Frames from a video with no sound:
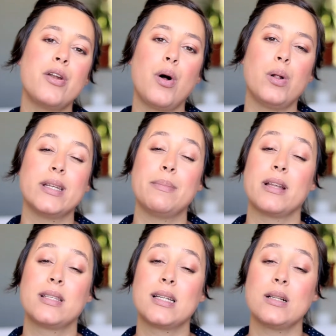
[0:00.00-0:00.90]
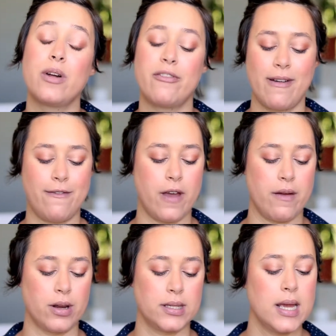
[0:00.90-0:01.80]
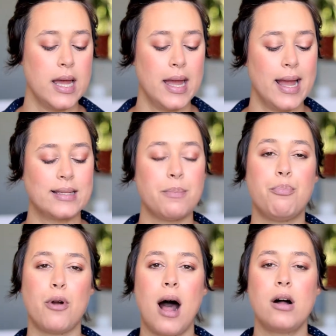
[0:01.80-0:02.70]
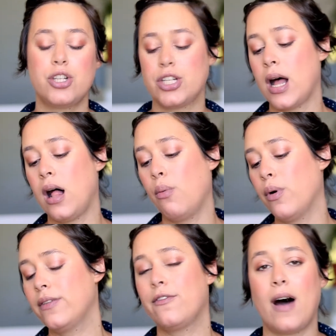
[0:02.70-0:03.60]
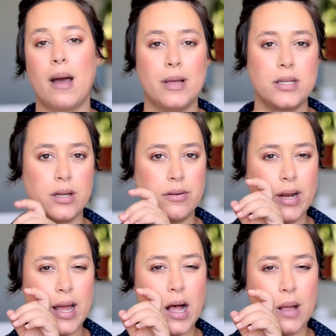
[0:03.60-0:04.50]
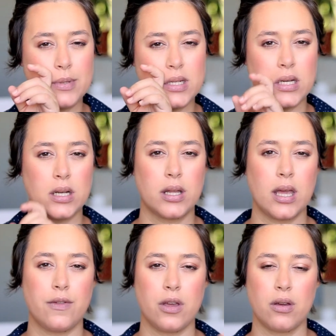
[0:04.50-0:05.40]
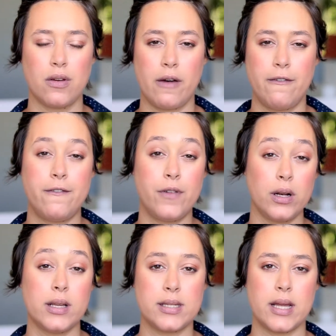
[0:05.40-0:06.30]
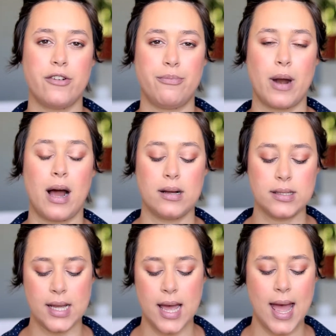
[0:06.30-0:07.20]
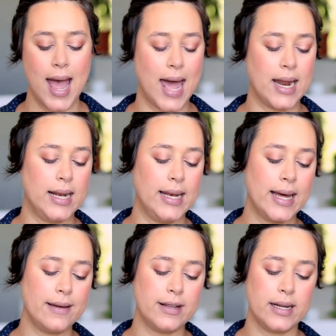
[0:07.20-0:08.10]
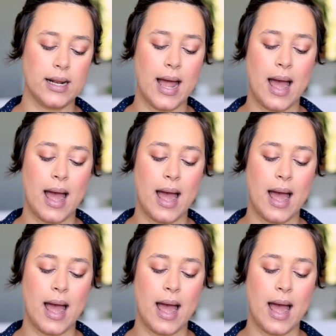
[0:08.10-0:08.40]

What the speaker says: an oldie, but it's still one of my favorites. It's a brow gel with fiber, so it really helps to give you a fuller set of brows. And I love the little